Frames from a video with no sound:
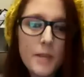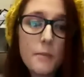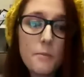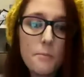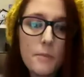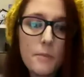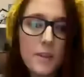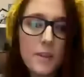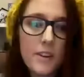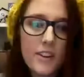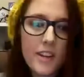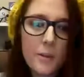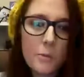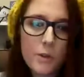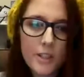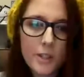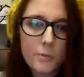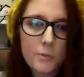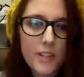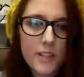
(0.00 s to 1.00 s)
Miriam,
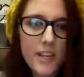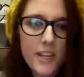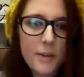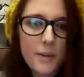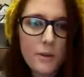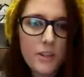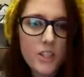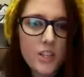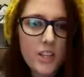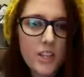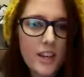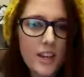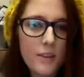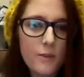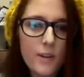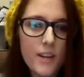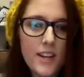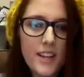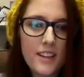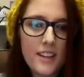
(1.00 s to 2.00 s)
what are you playing, watching, and
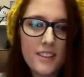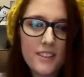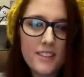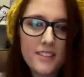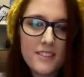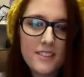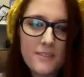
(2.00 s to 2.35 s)
reading?